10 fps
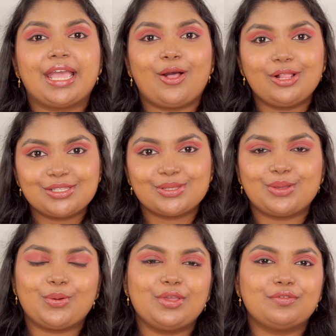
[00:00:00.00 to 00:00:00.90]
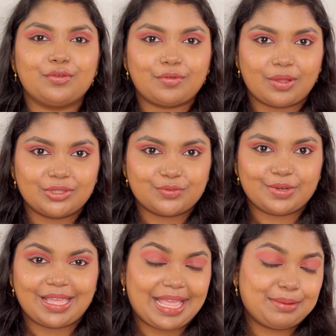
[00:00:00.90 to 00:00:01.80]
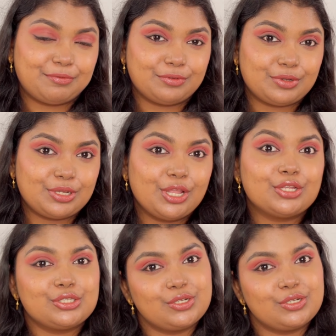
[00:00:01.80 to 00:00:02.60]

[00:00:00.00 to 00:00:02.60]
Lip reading: Also, if you found this video helpful,